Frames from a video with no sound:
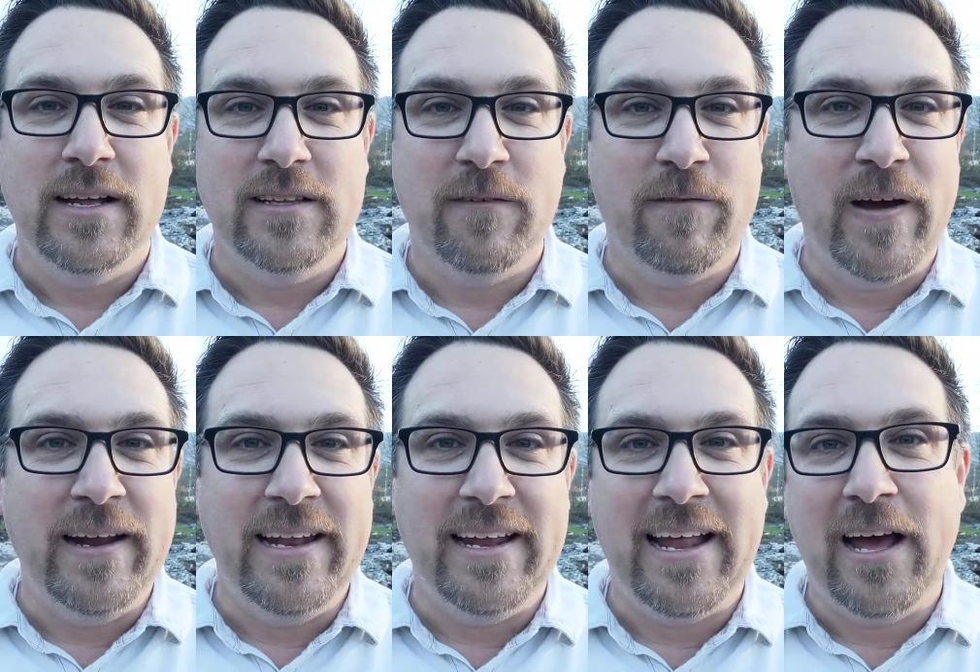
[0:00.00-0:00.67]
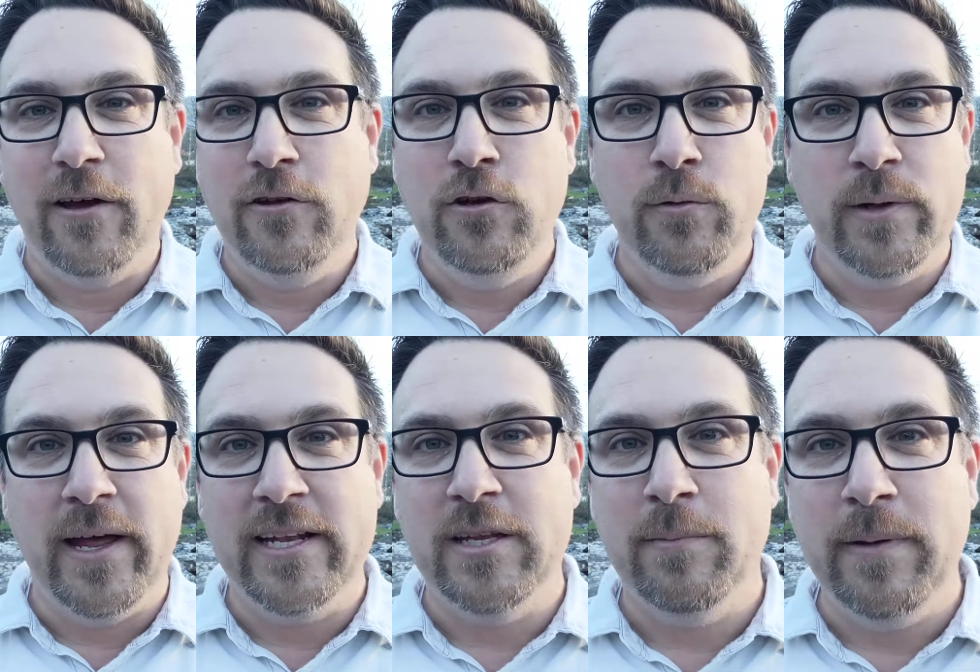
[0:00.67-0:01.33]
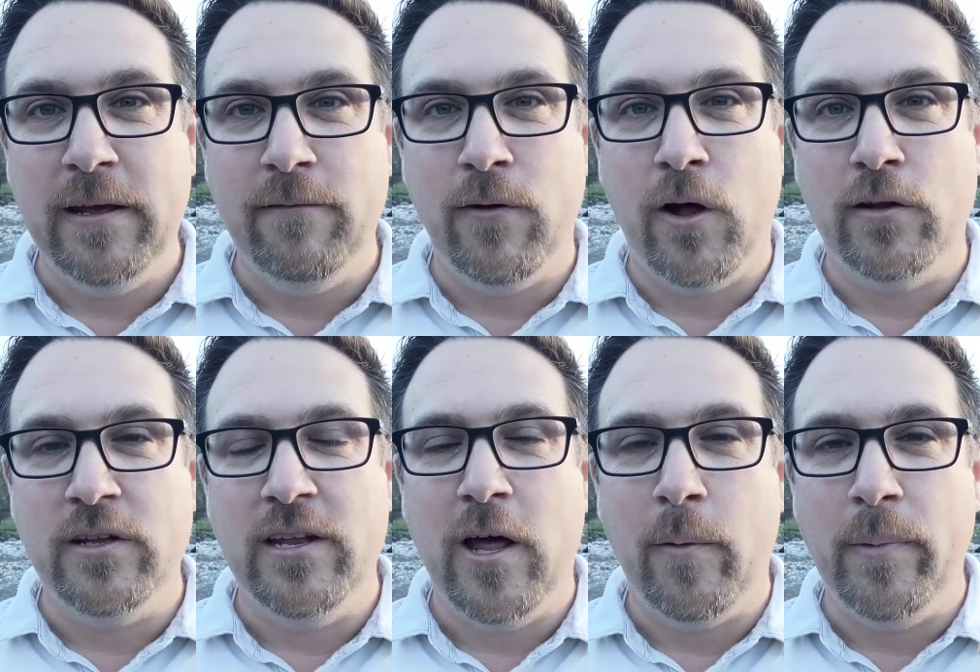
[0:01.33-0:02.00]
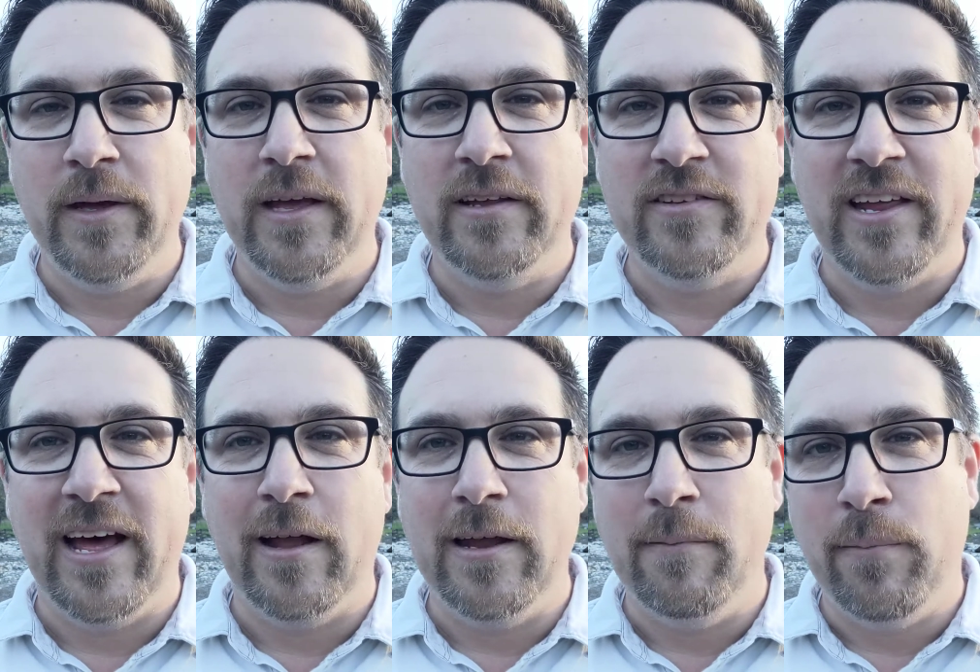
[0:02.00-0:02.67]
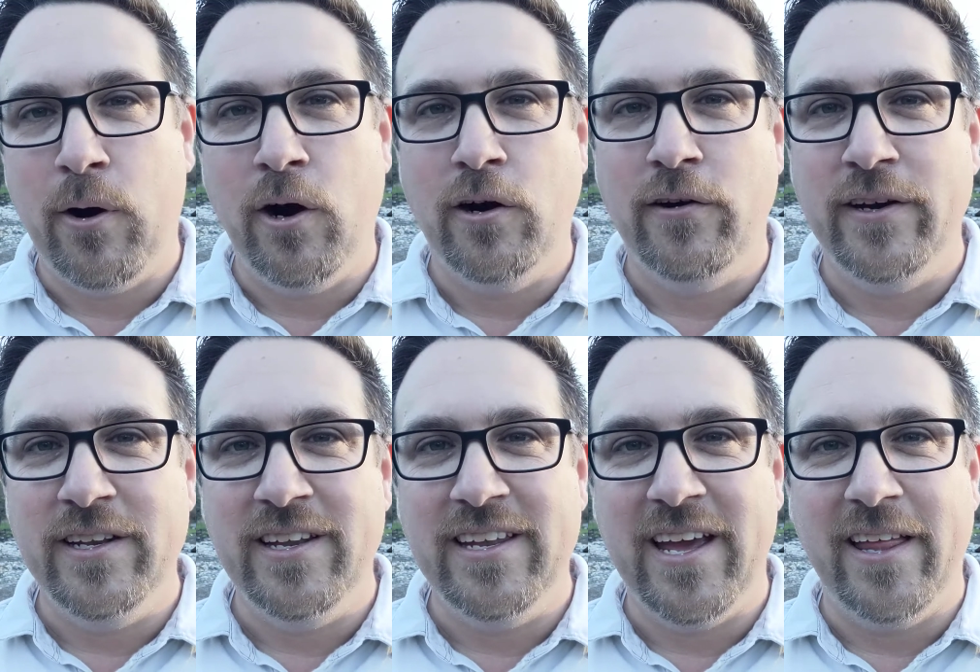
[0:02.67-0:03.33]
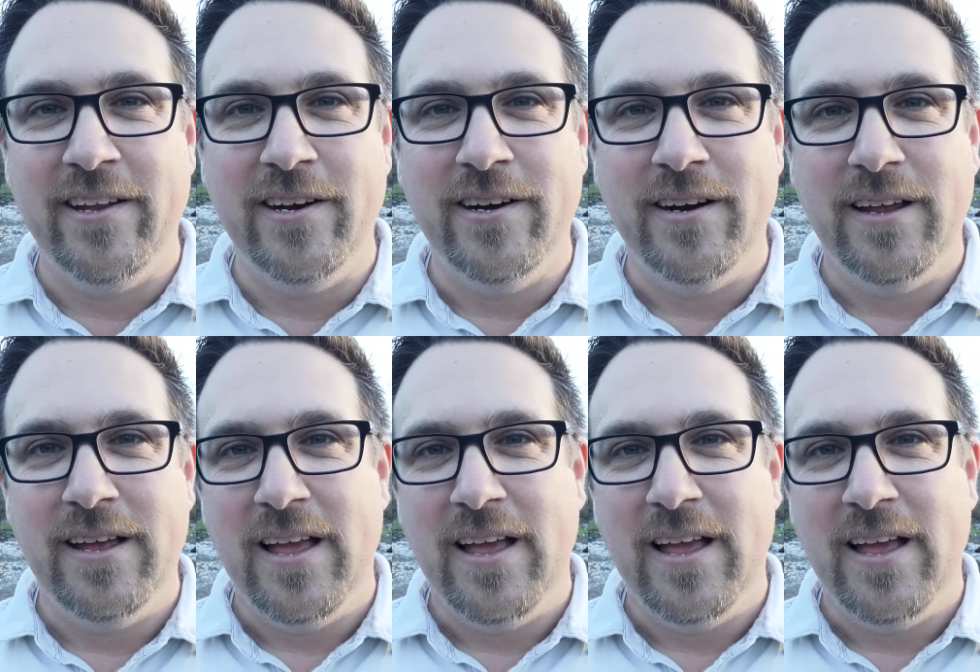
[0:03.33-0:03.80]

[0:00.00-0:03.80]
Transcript: to find out how you would like to be involved in helping us out and partnering together.